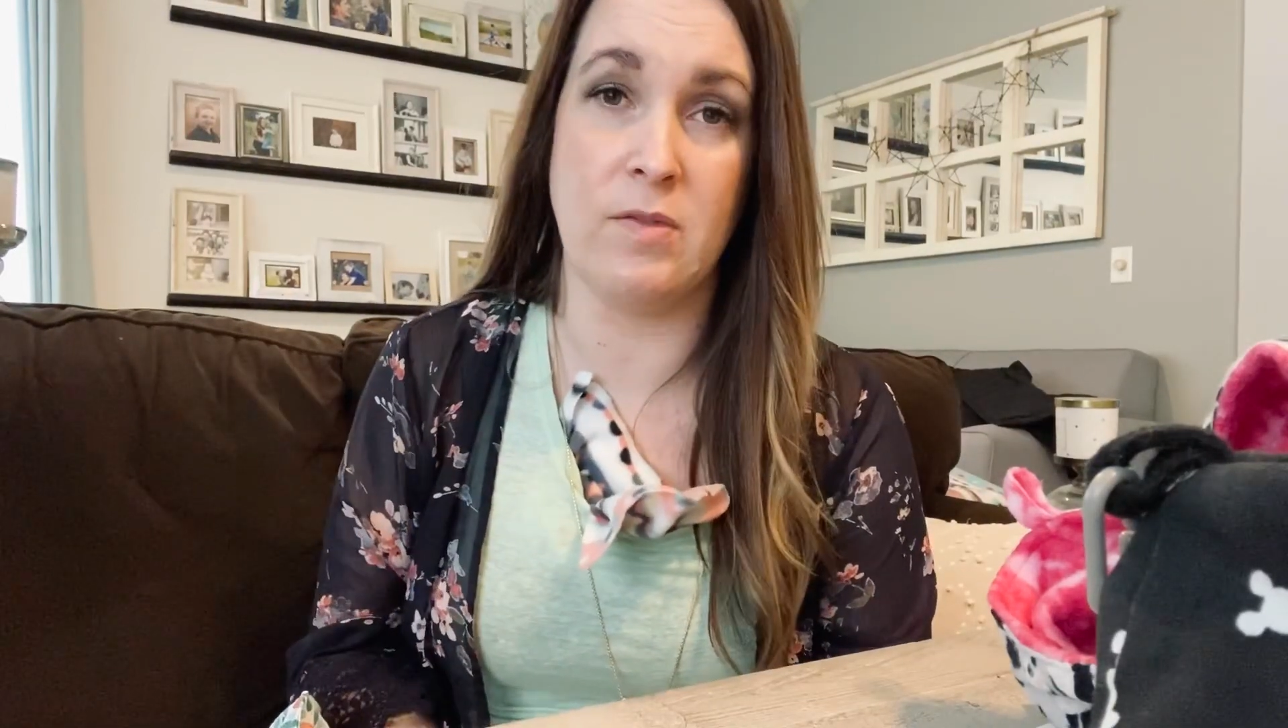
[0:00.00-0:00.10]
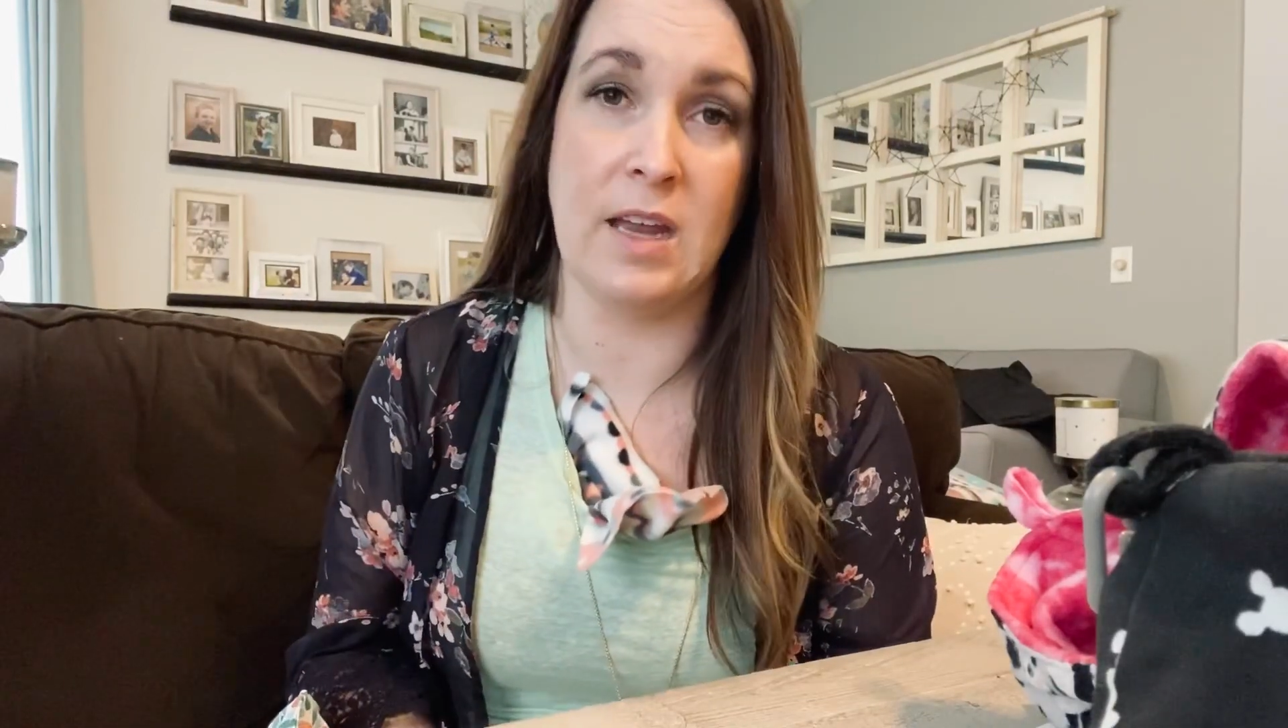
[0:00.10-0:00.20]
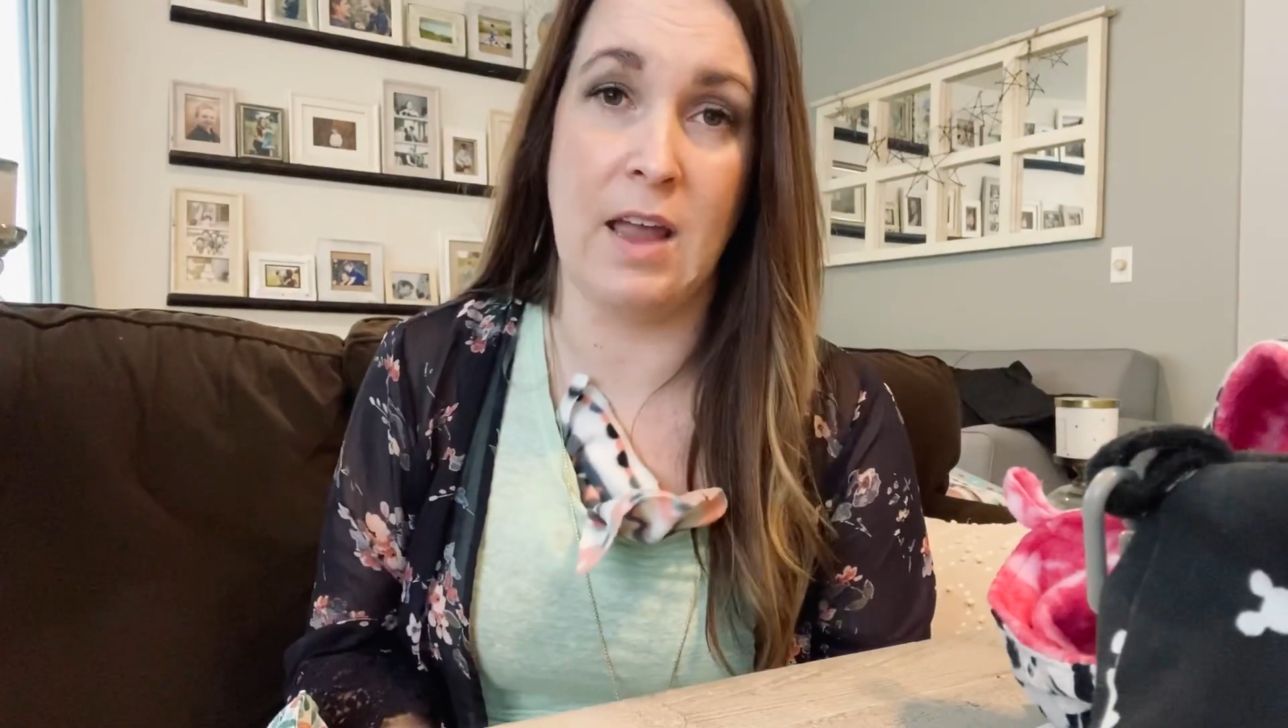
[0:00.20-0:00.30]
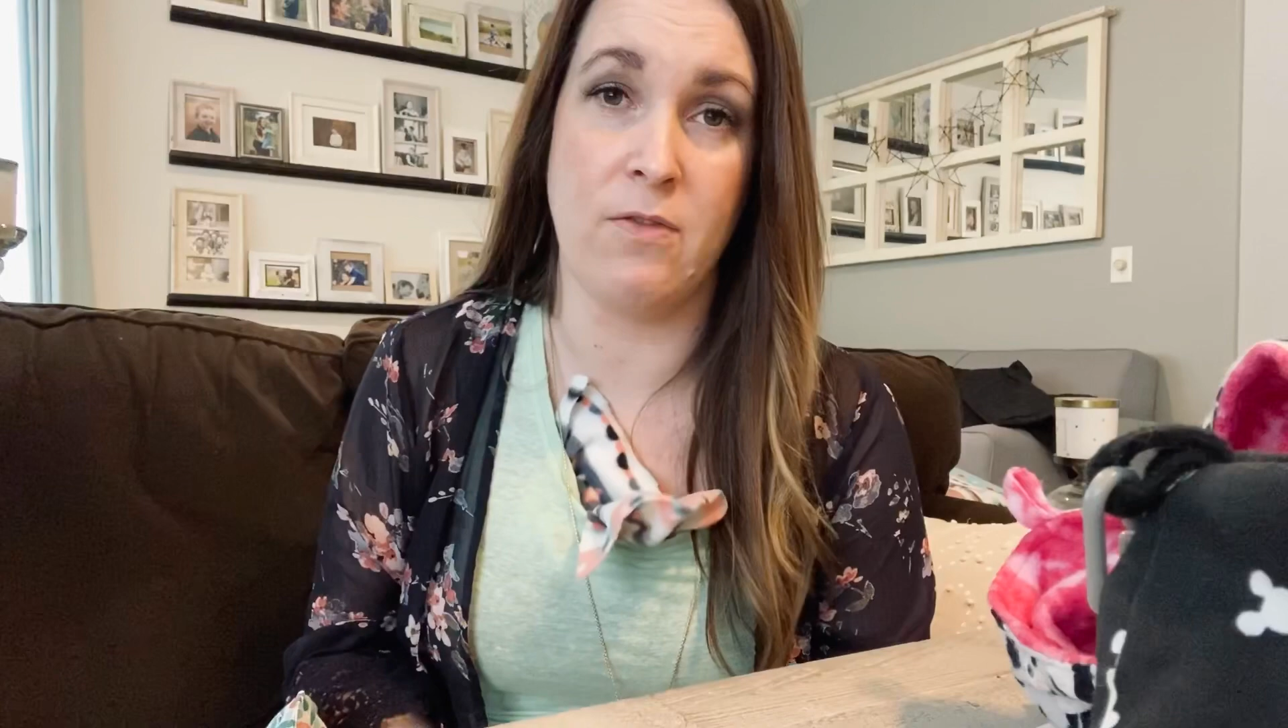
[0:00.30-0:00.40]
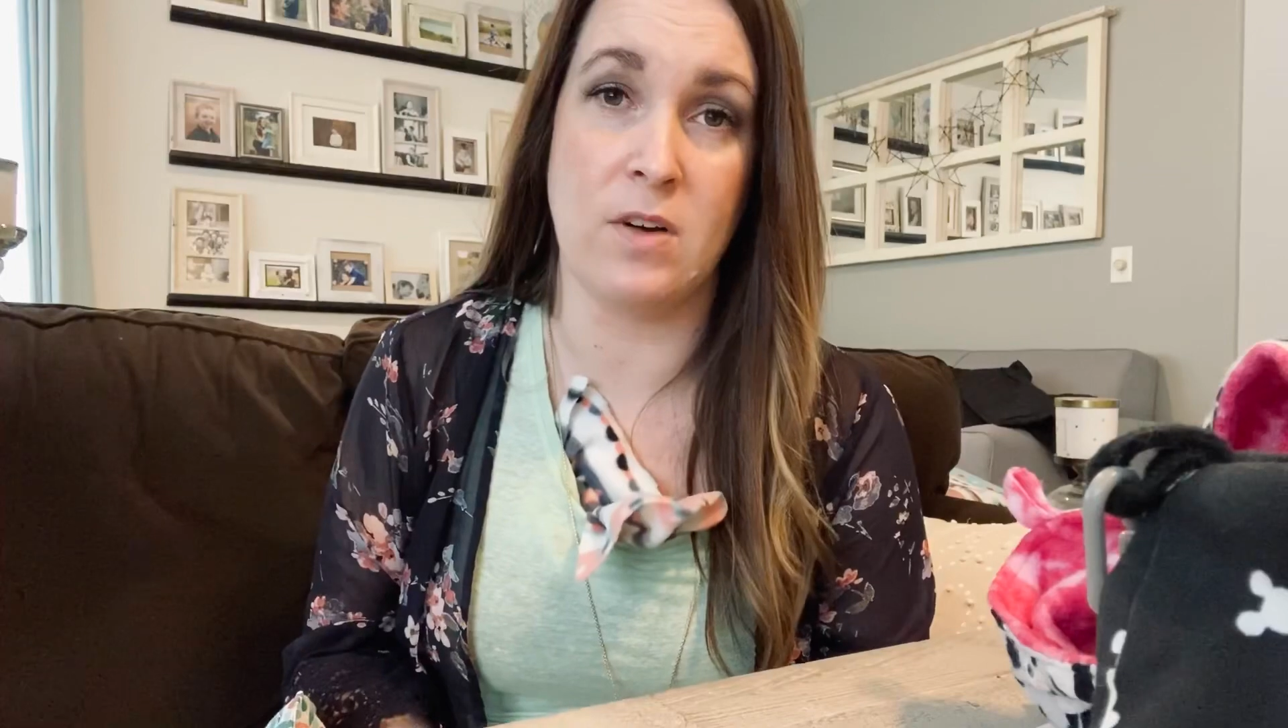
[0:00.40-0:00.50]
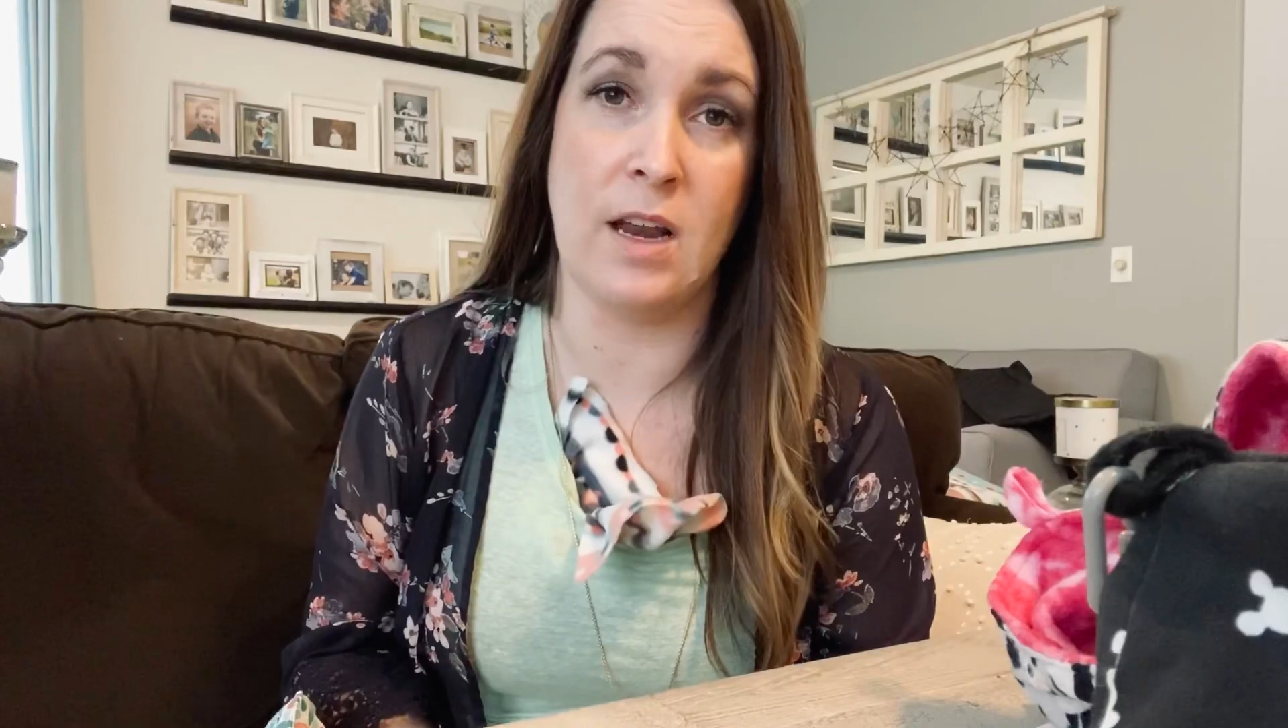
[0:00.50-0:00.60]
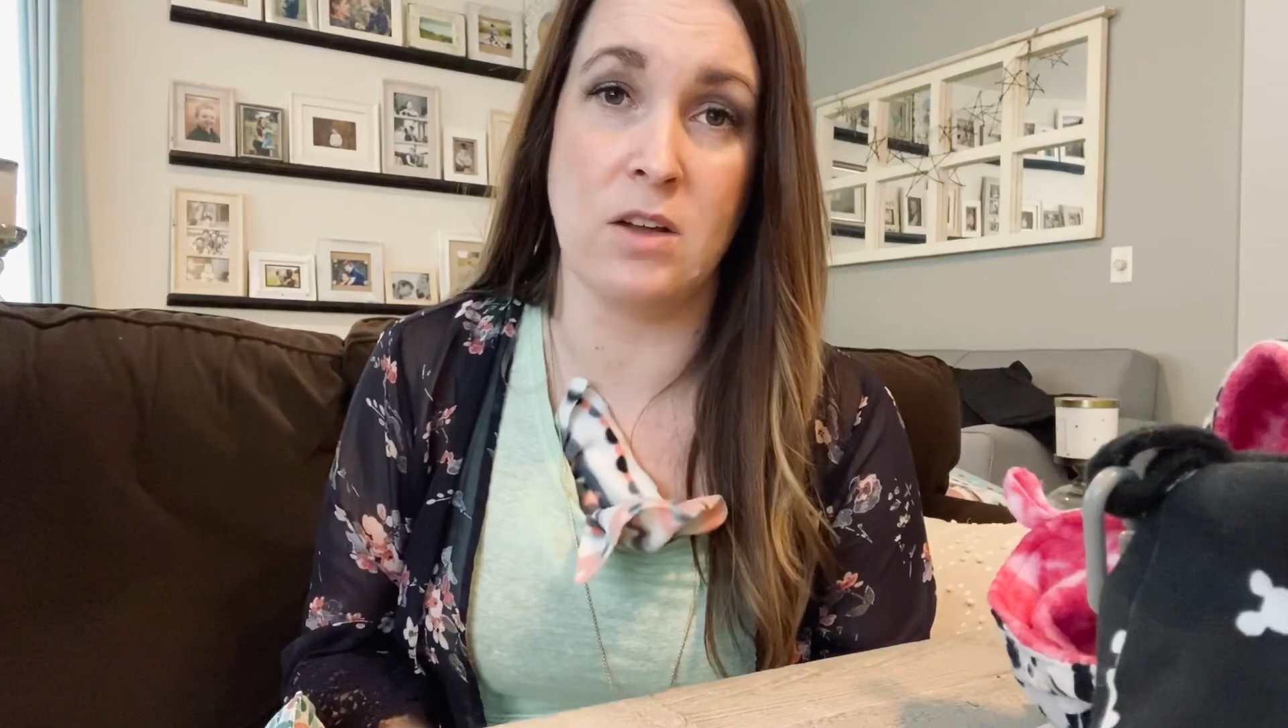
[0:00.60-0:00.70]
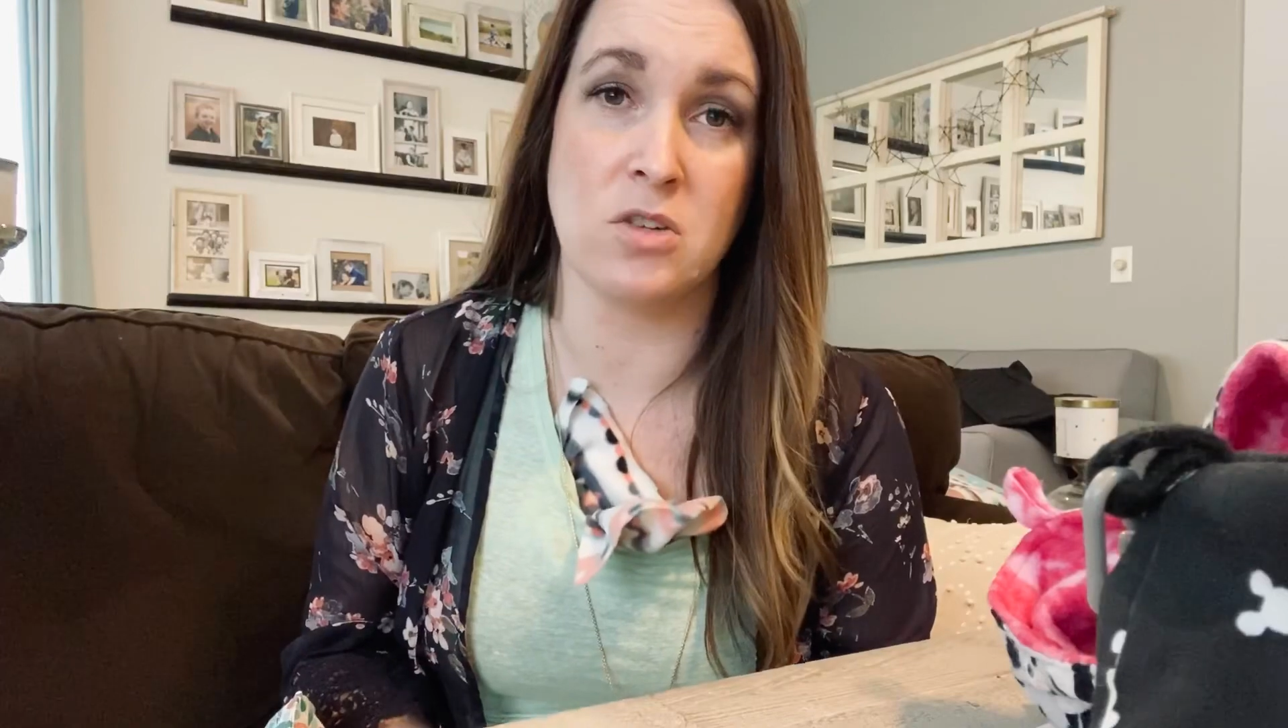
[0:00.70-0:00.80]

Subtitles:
day for nail